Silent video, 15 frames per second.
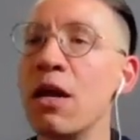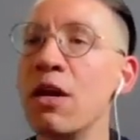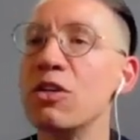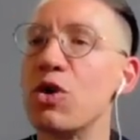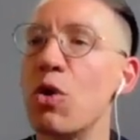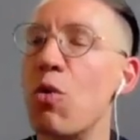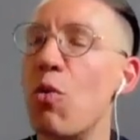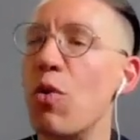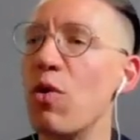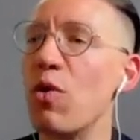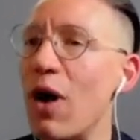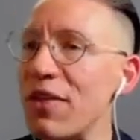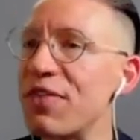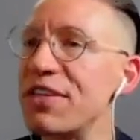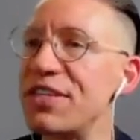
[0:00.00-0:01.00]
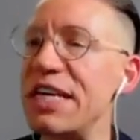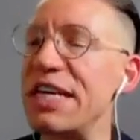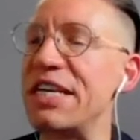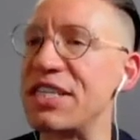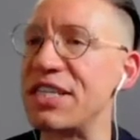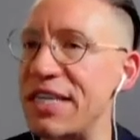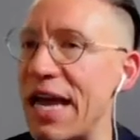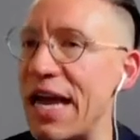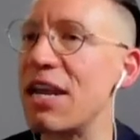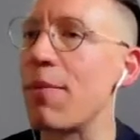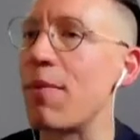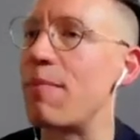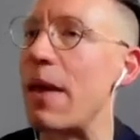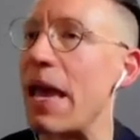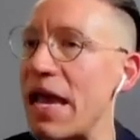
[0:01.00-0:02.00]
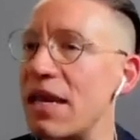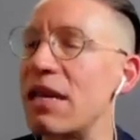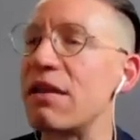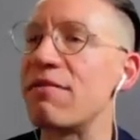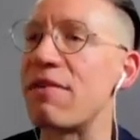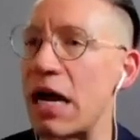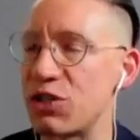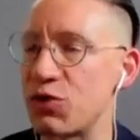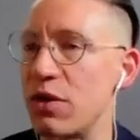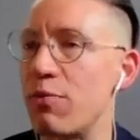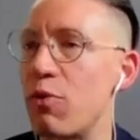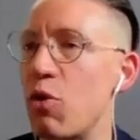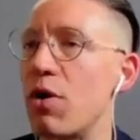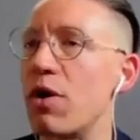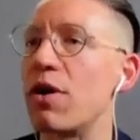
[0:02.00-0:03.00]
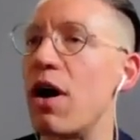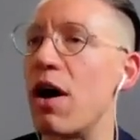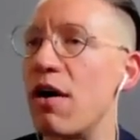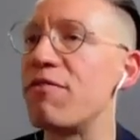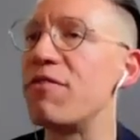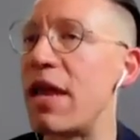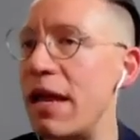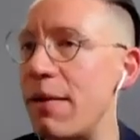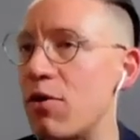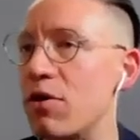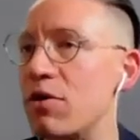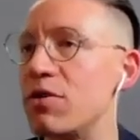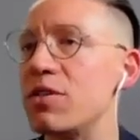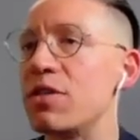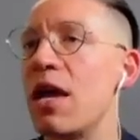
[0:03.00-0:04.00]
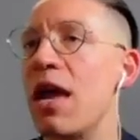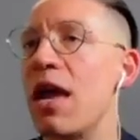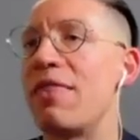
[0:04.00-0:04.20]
So we want the city to stand up a paid advisory board of neighbors